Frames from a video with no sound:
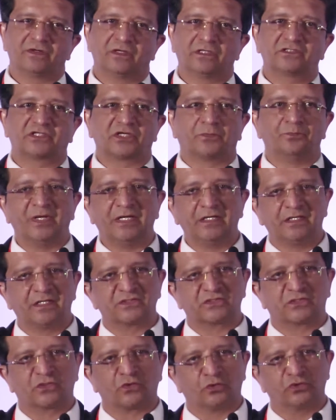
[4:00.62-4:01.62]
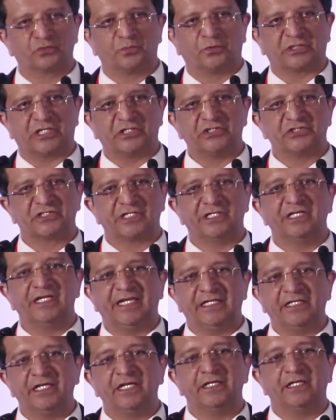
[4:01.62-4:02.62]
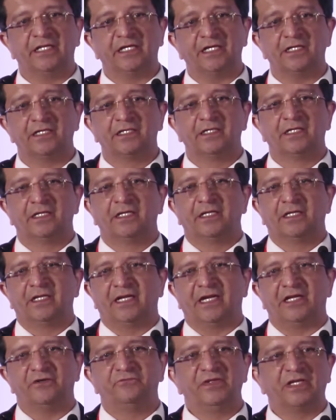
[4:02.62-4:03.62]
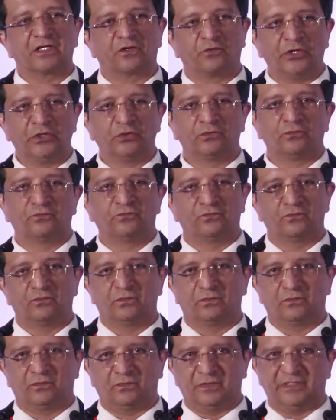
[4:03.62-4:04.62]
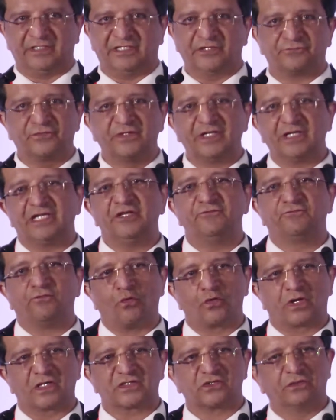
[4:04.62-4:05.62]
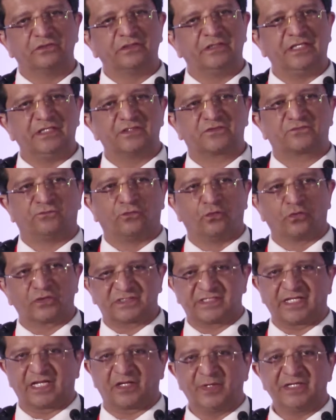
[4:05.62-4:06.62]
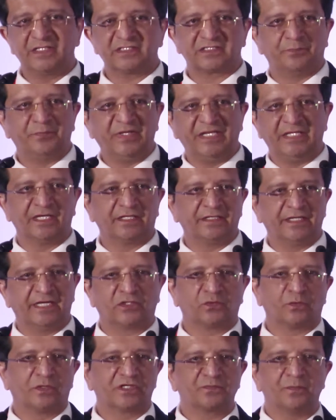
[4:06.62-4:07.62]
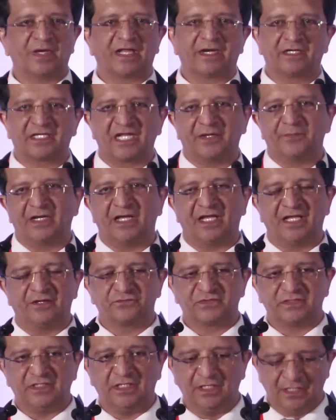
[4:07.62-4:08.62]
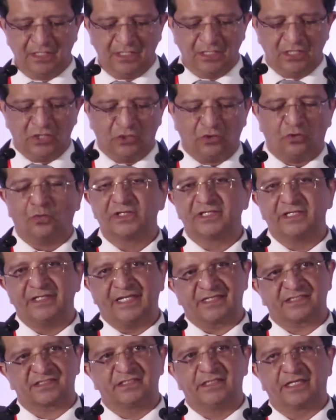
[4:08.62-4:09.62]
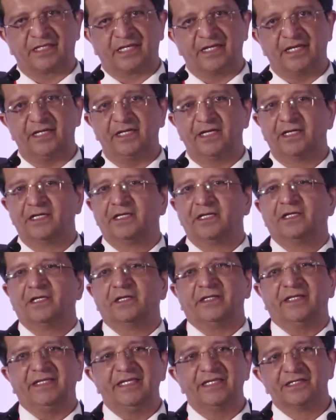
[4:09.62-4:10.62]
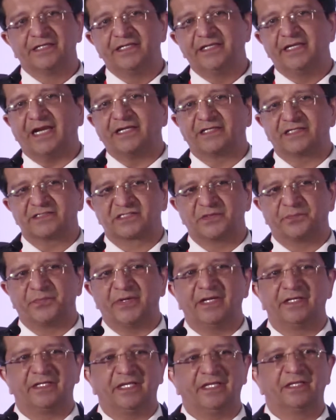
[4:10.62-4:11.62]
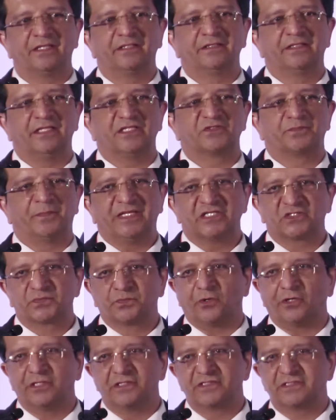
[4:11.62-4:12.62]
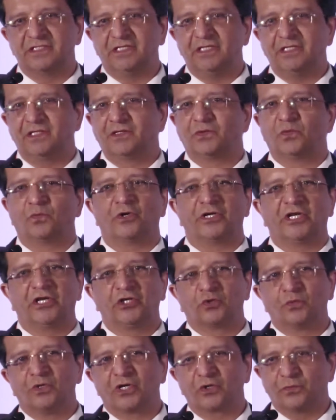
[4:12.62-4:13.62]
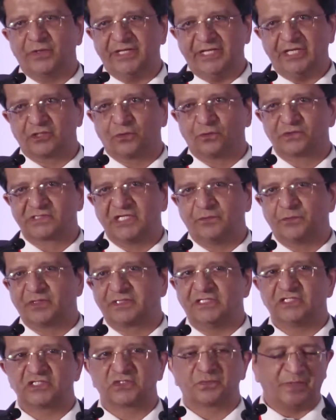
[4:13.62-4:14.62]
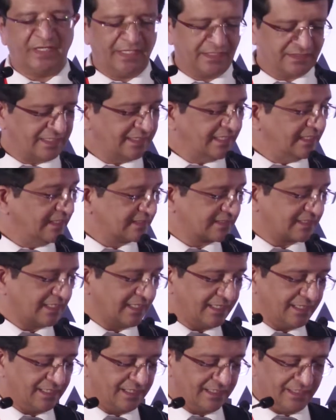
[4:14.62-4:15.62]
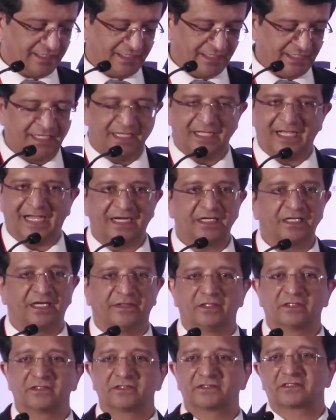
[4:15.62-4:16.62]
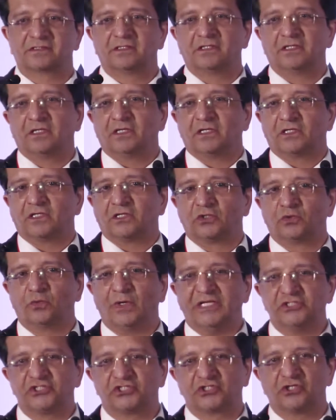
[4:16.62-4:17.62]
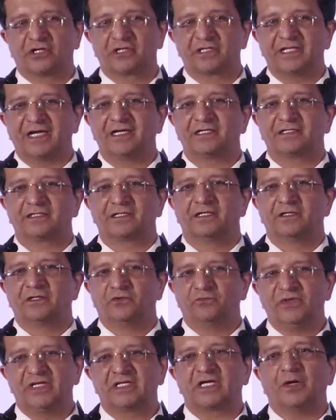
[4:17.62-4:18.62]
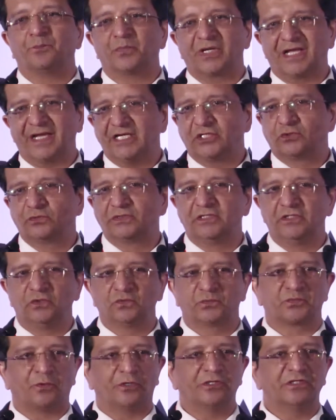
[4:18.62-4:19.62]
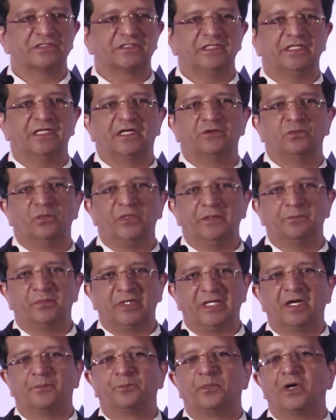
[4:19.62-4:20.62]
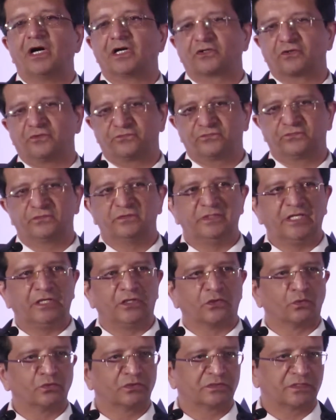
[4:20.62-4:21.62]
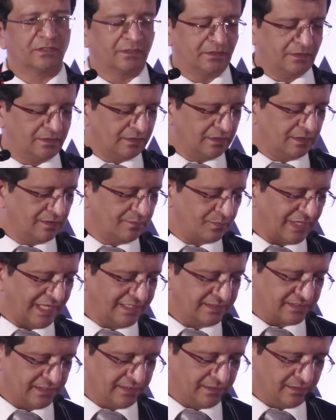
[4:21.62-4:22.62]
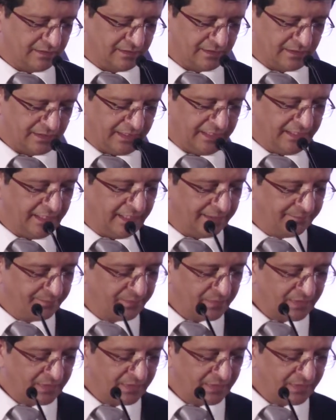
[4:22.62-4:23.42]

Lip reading: a tremendous growth potential in India, and we are going to definitely focus on these 4 segments, the media, networks, maritime, and IFC, over the next decade, eagerly anticipating the space policy, wanting to work very closely with InSpace and NSIL and others to ensure that we comply to the new policy and we be a part of the growth plans in India.